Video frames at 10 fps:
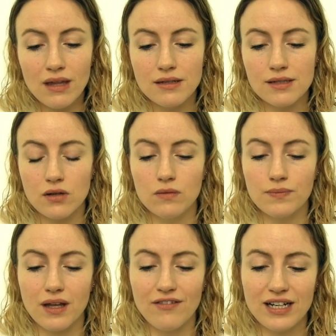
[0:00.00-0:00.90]
So
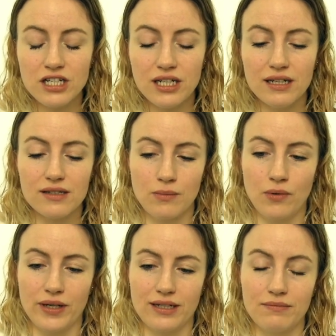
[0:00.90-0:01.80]
eventually, at some
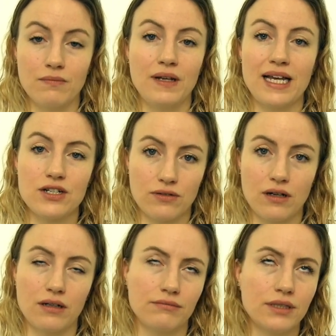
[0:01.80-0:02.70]
point later
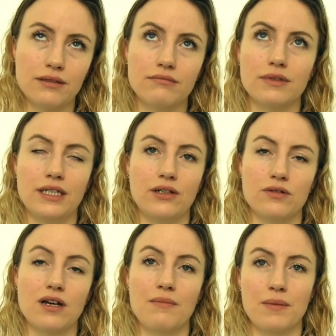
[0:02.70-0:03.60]
on, you know,
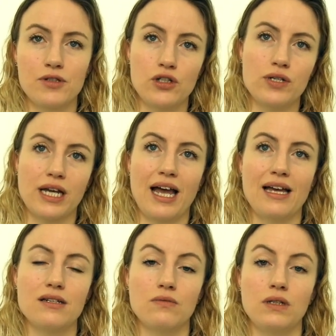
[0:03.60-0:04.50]
time I'm shooting
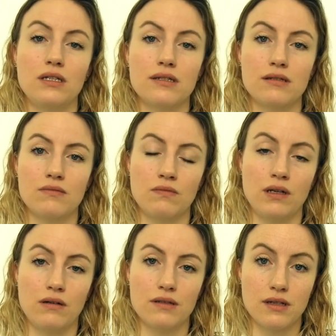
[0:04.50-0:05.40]
ahead, we
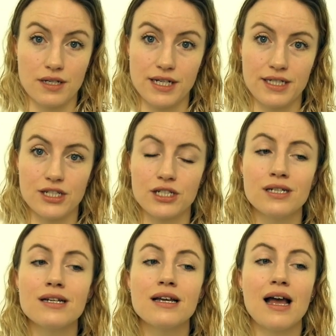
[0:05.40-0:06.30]
saw a dietitian
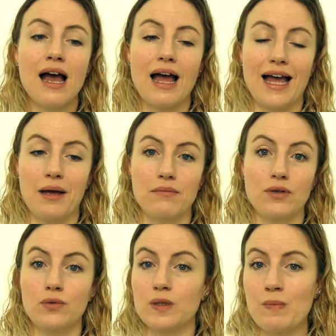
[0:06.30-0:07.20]

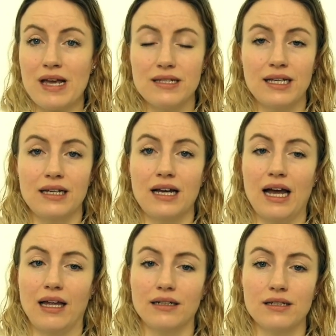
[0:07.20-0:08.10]
who was amazing,
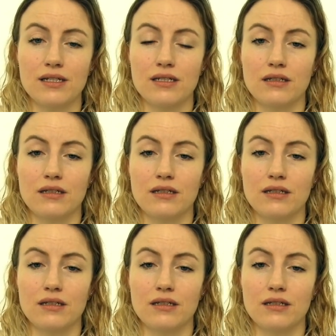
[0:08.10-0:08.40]
and